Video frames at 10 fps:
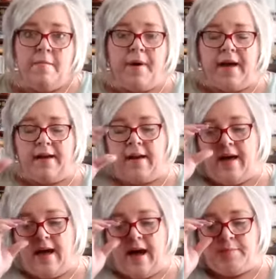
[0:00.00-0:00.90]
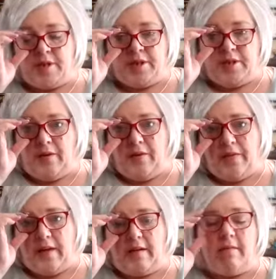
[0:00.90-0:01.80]
But I'm just
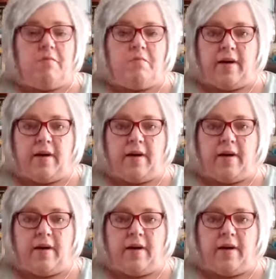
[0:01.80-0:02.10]
using